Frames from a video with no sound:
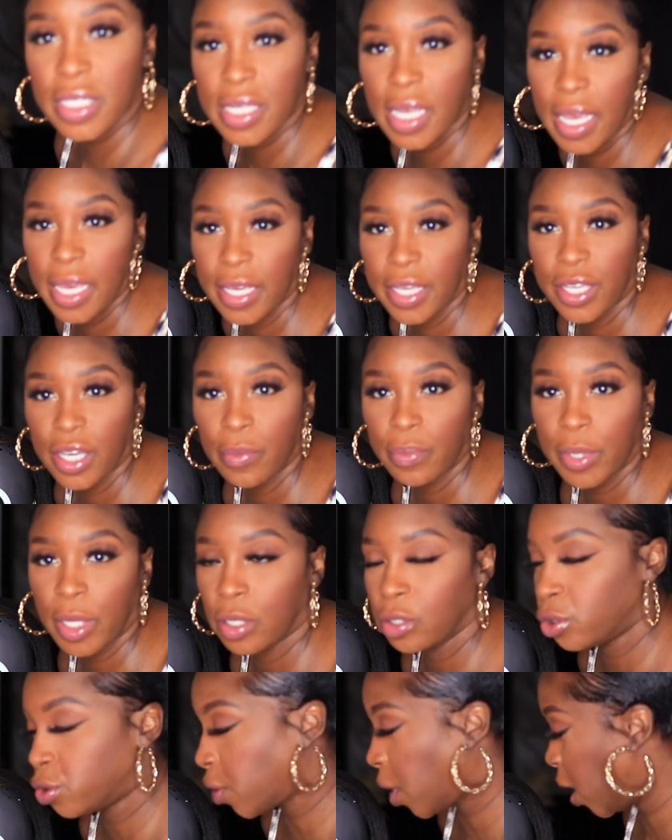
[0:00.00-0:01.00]
take your
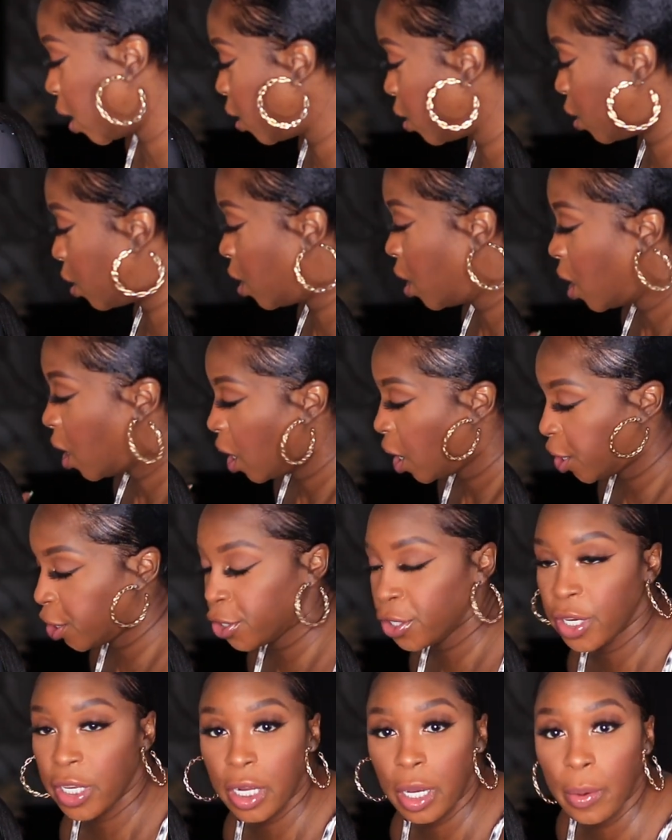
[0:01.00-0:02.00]
blow dryer and
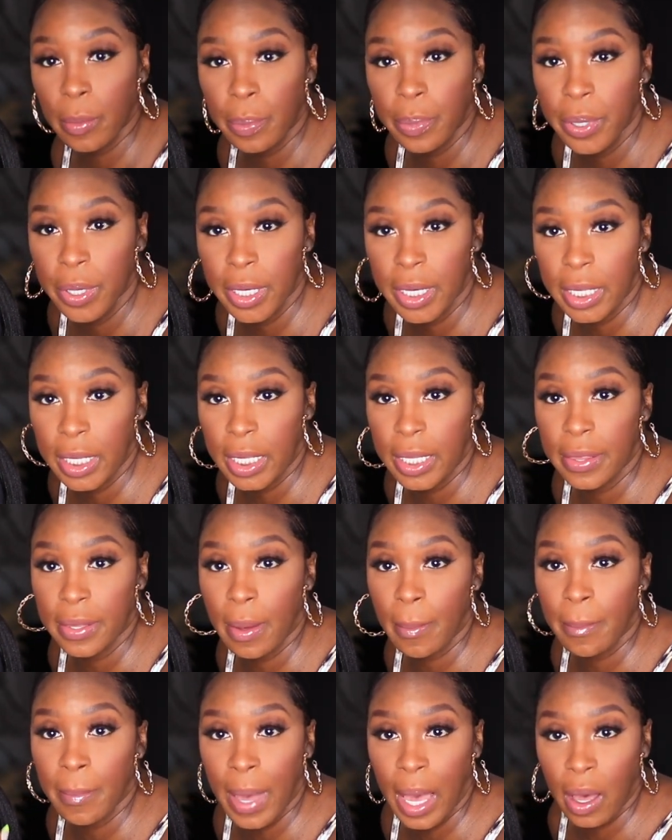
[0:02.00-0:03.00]
you're gonna put it in the
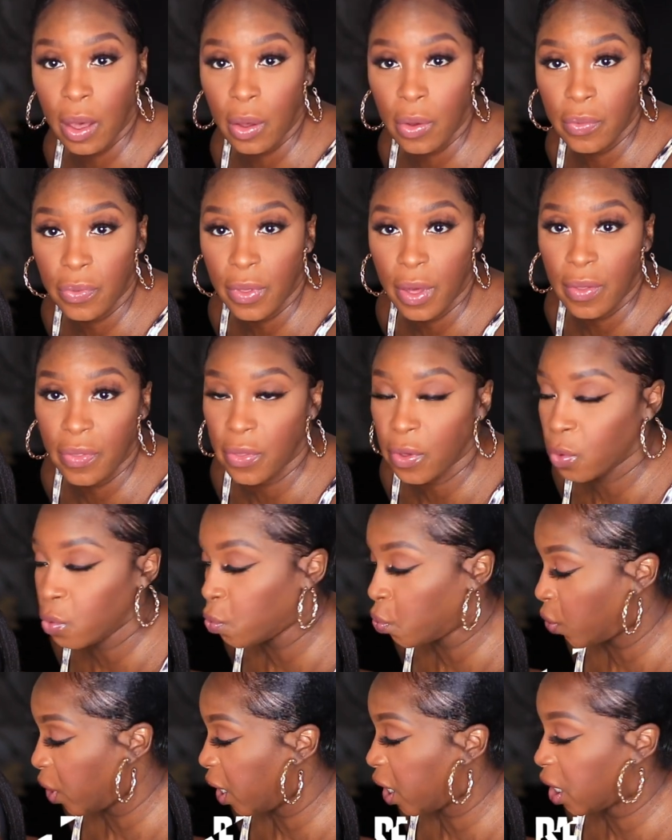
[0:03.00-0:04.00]
mouth of the
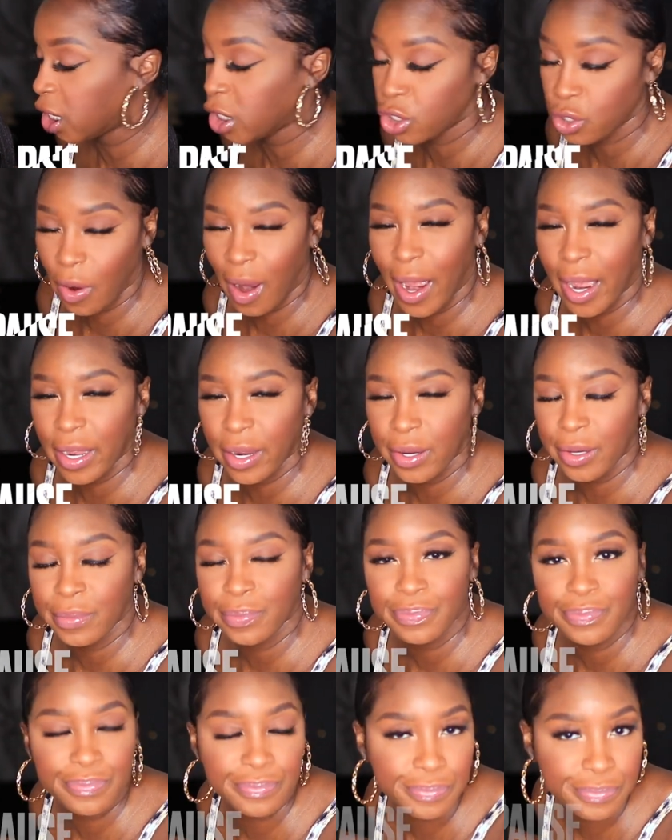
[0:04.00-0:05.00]
wig dryer.
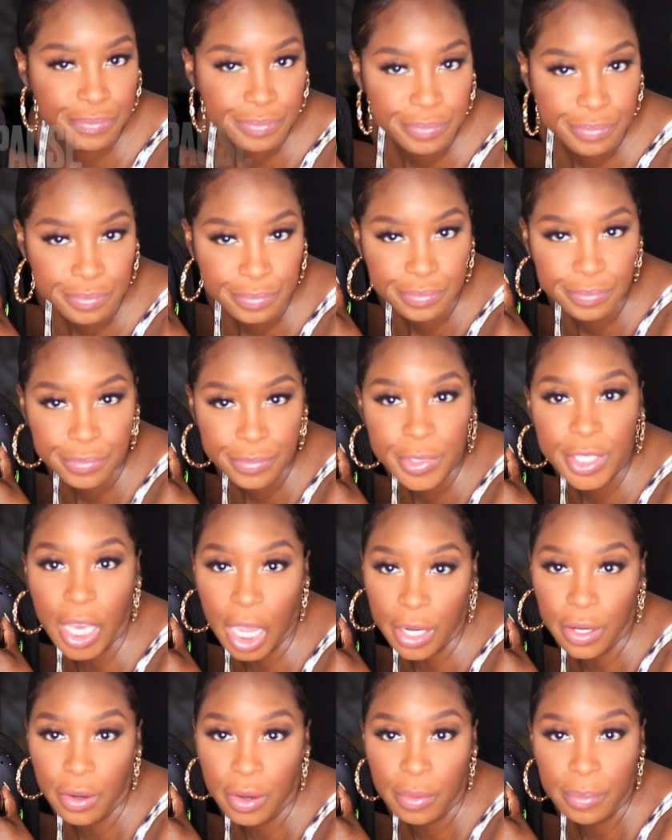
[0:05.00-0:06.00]

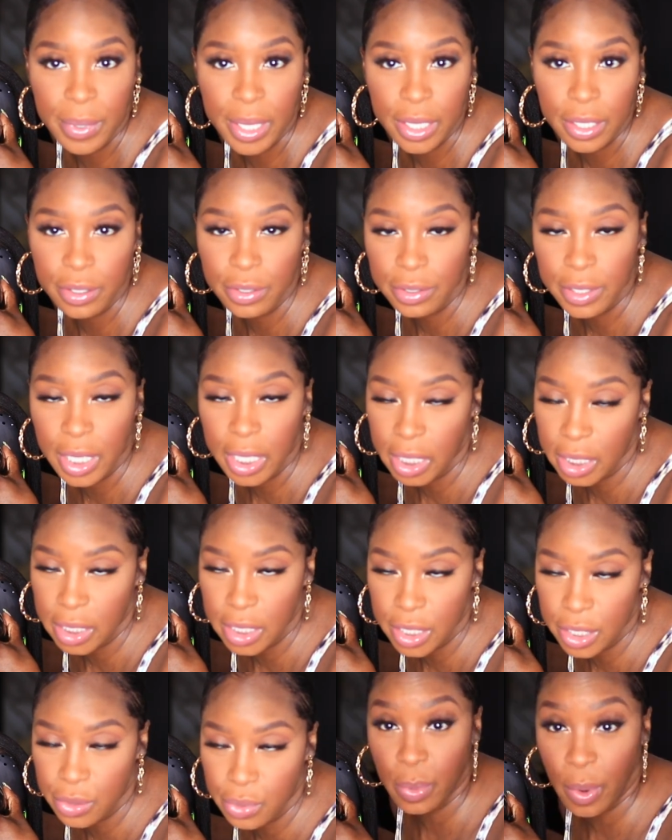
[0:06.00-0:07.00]
Y'all know a man created
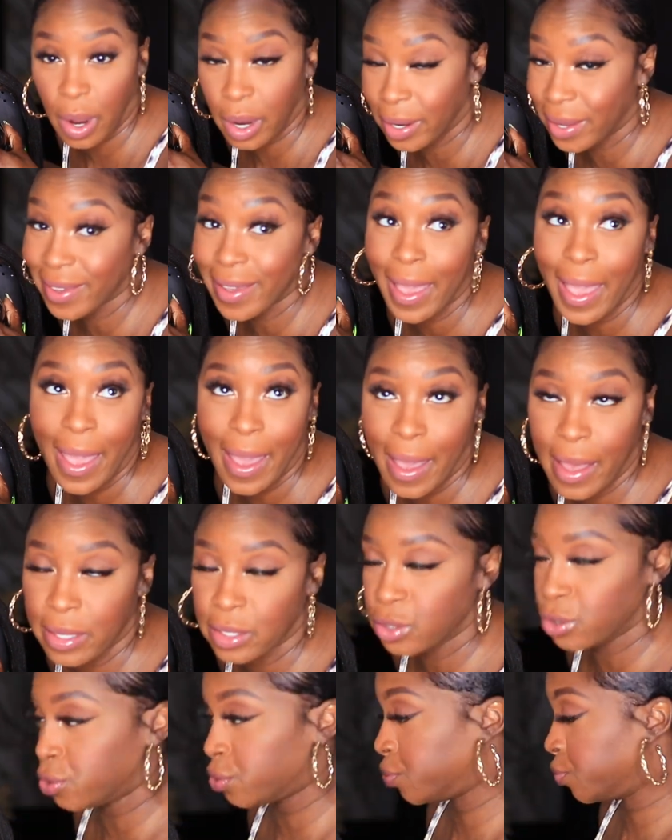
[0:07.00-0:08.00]
this product, had
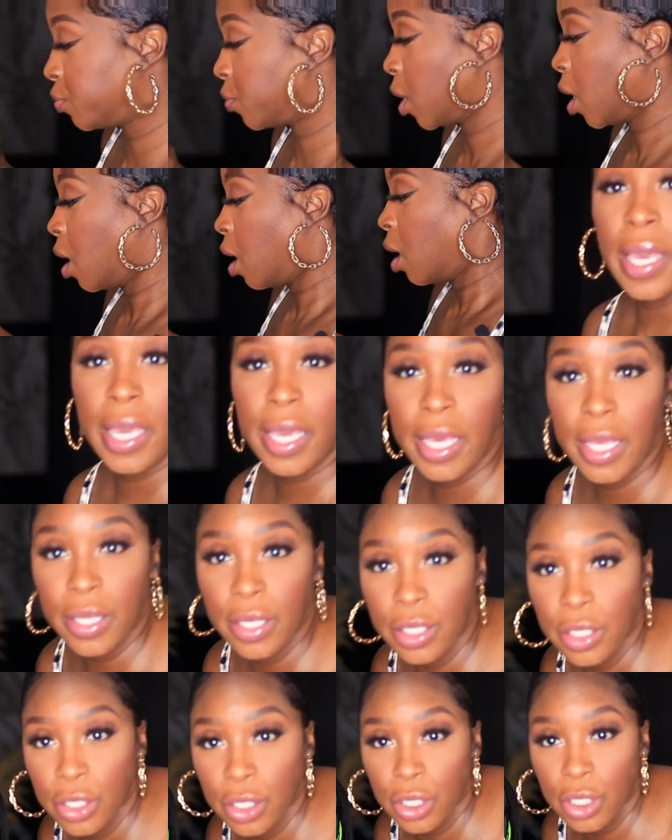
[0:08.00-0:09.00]
to.
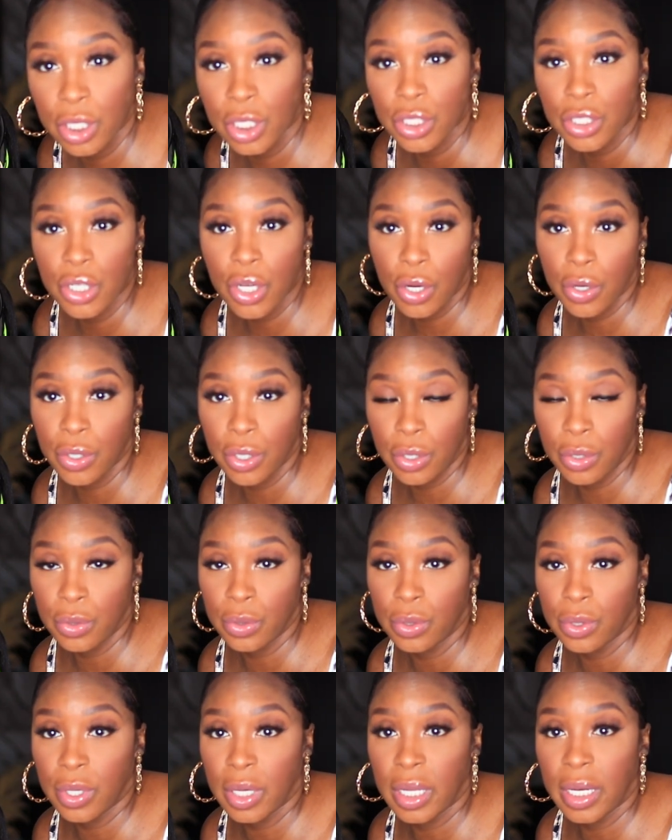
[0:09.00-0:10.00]
And you're gonna turn it
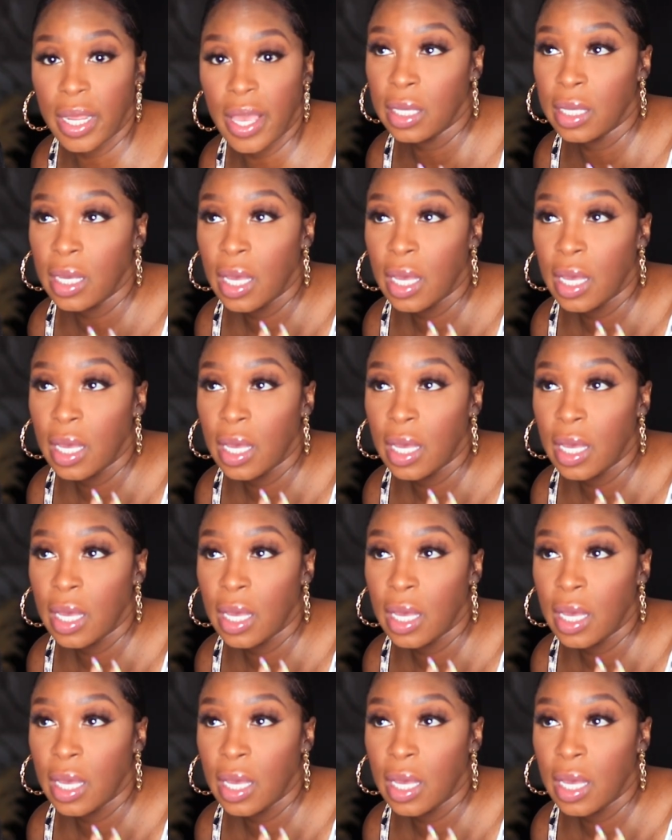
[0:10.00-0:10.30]
on.